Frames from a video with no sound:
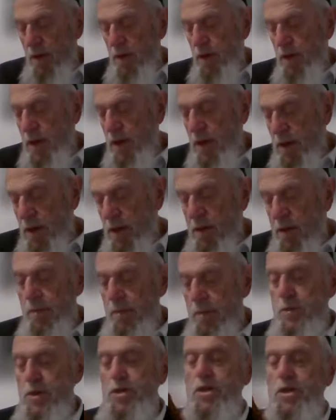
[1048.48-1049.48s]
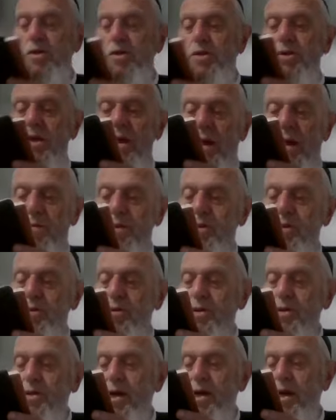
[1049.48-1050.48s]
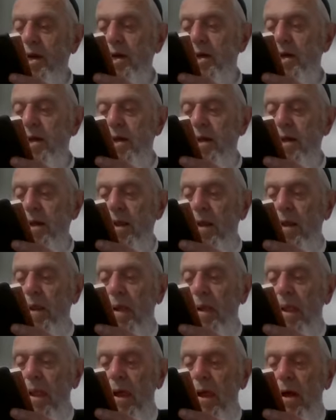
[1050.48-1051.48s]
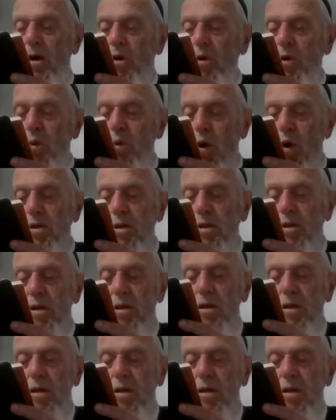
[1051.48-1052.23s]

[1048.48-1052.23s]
he, the Mishnah comes to say, what